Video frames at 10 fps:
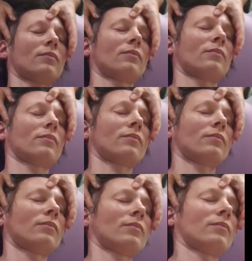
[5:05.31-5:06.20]

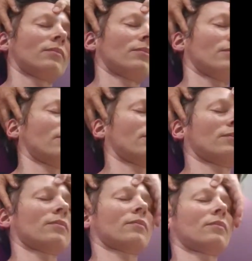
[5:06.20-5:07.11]
(silence)